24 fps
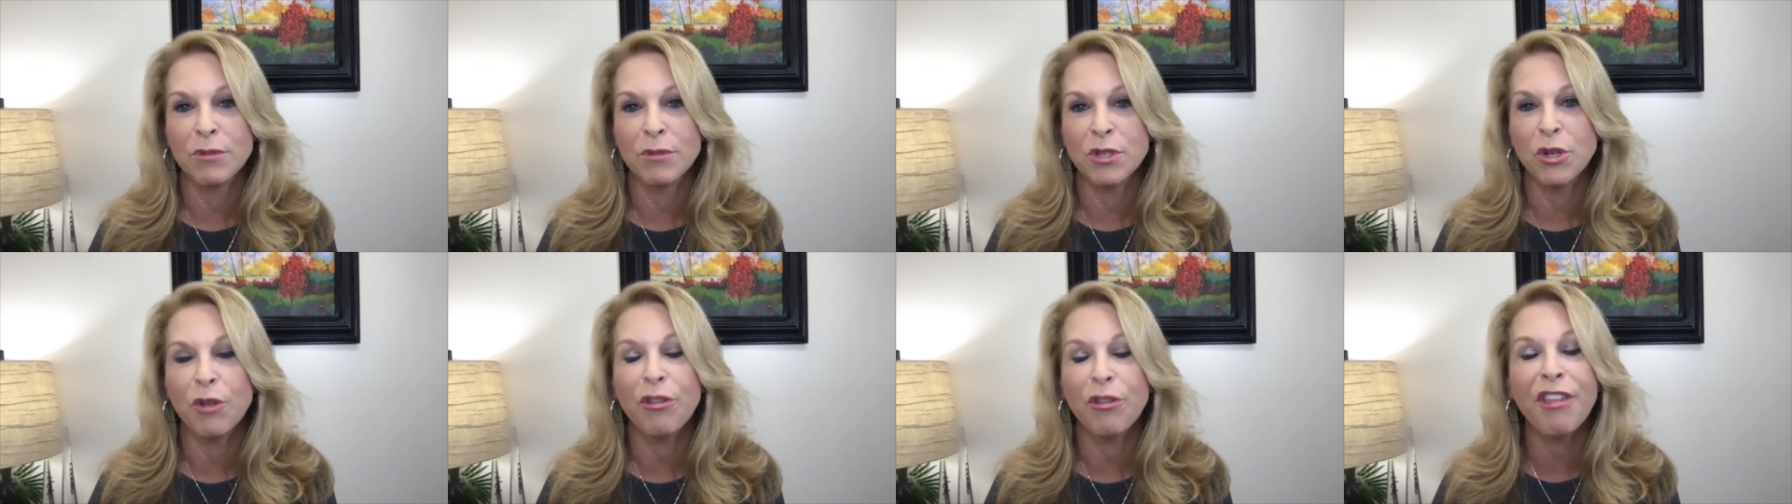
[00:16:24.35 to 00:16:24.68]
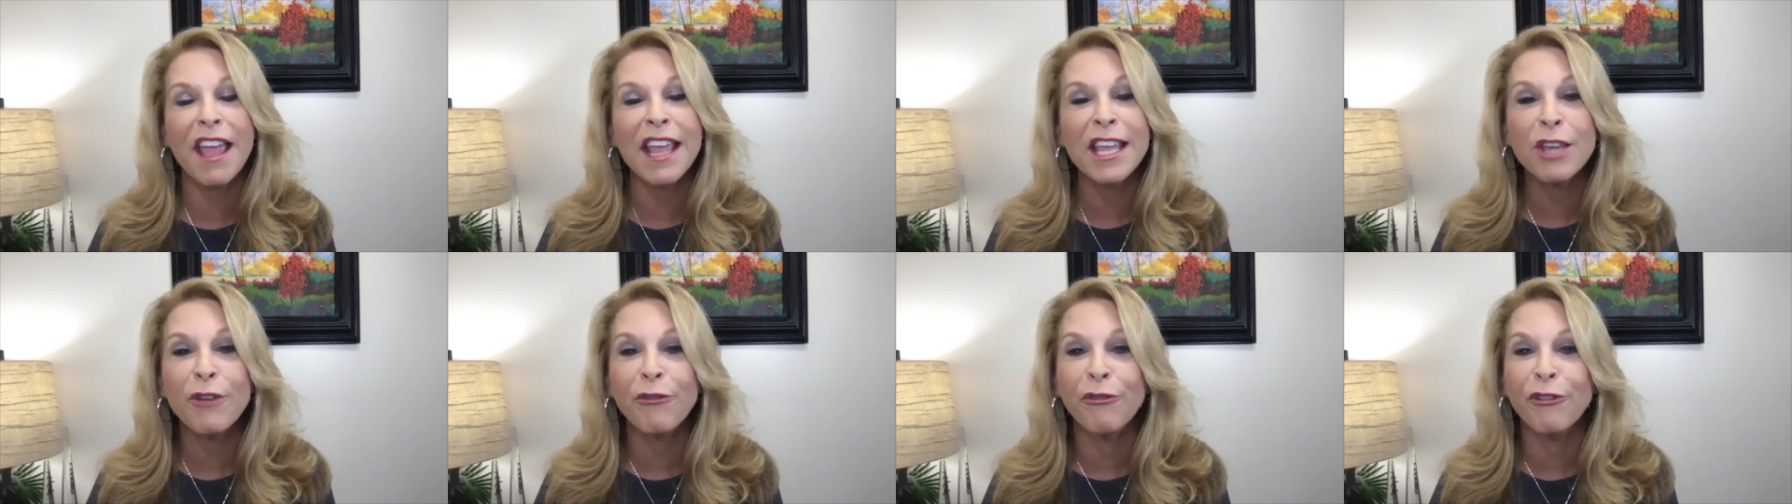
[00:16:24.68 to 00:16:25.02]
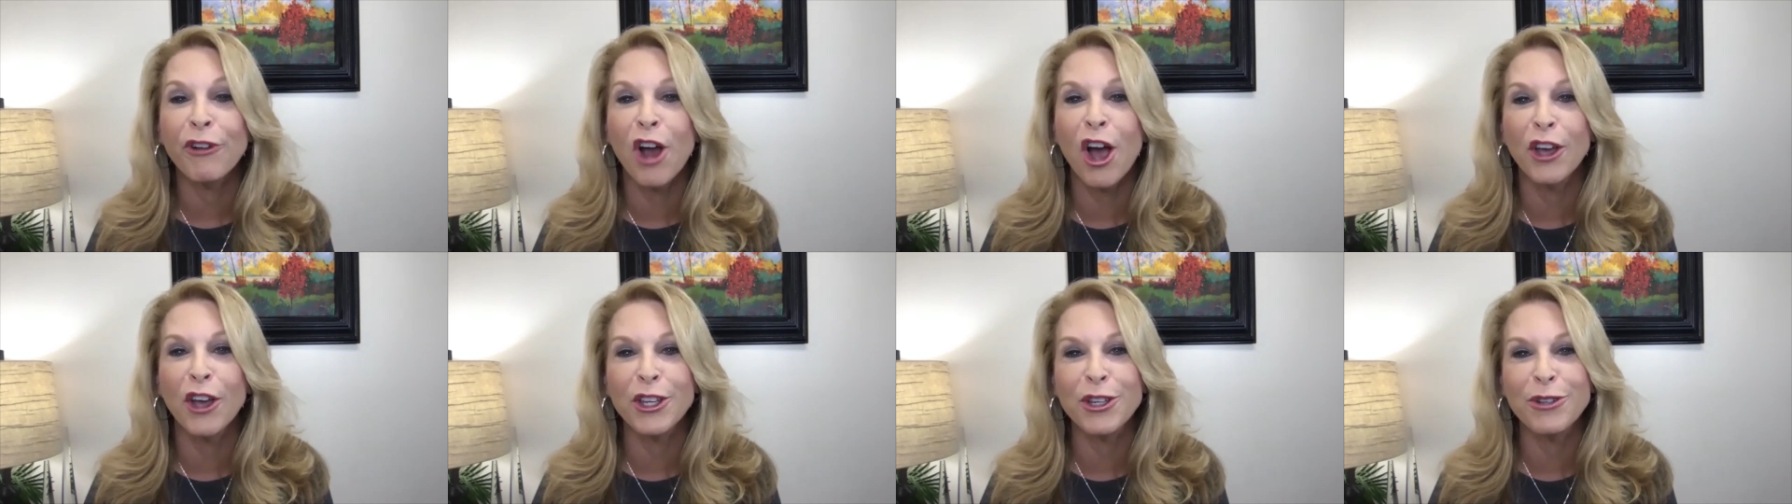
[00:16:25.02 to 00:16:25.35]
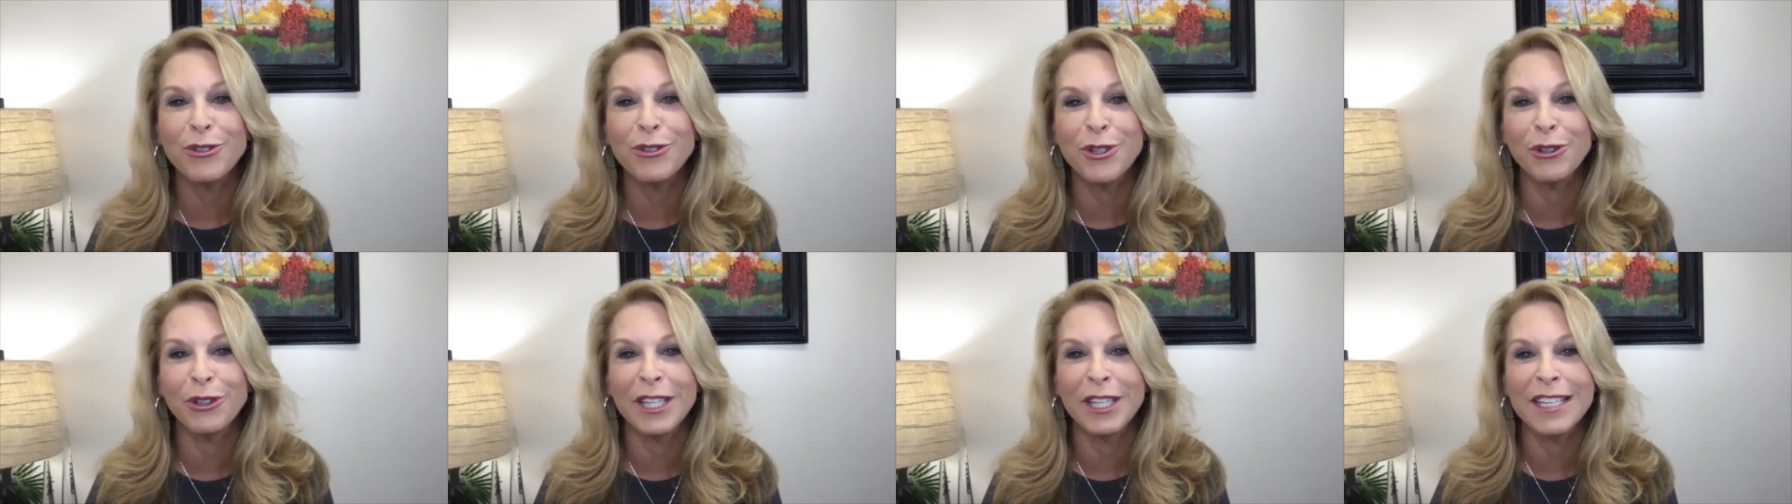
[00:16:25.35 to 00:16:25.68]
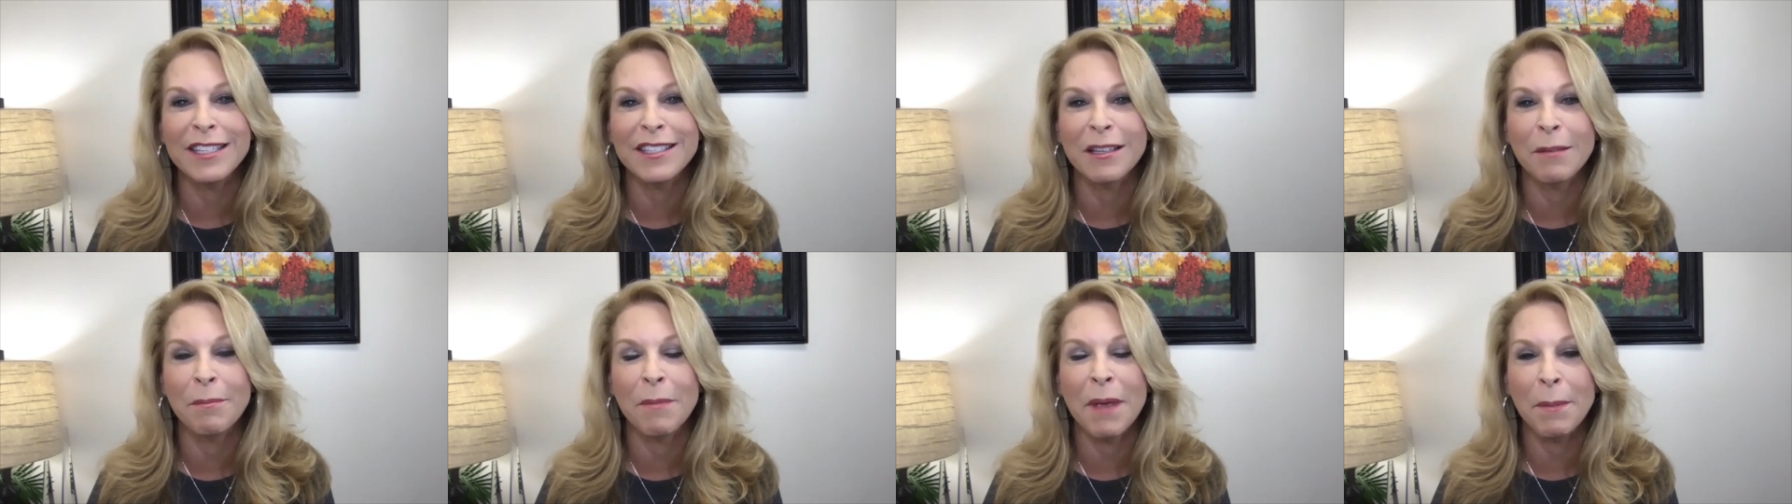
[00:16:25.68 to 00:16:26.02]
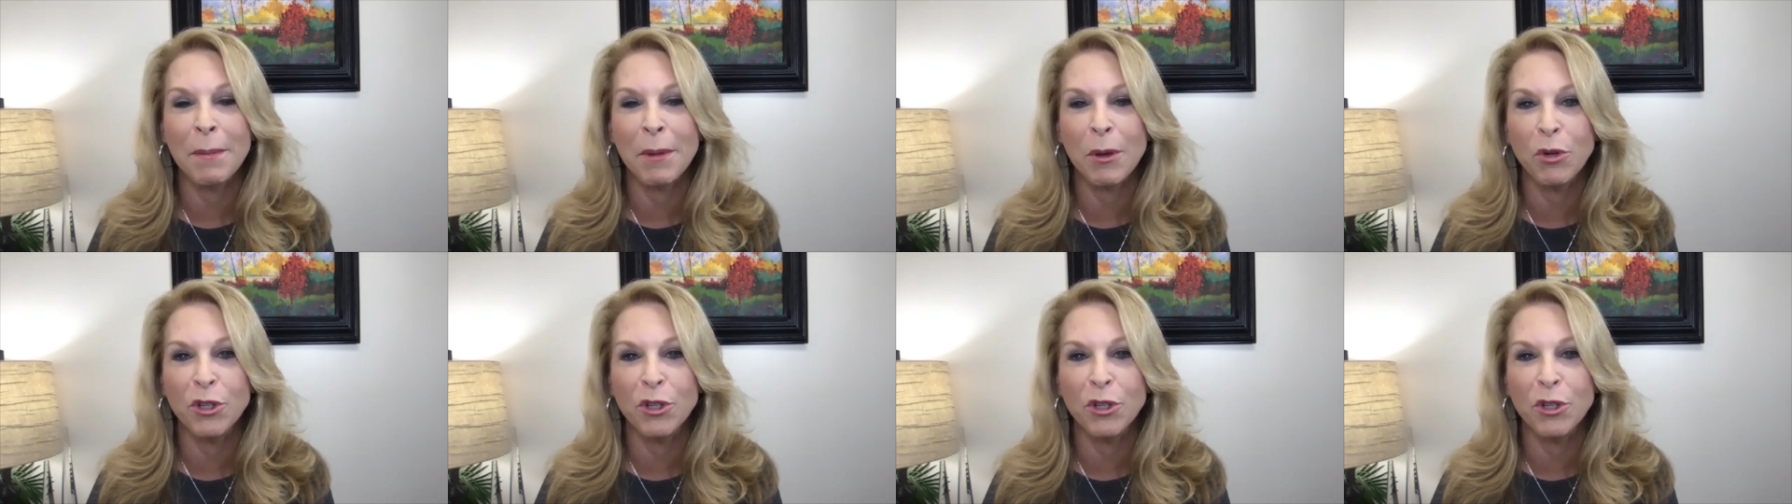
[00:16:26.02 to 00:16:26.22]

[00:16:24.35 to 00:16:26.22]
So thank you for all you do, Lisa. Maybe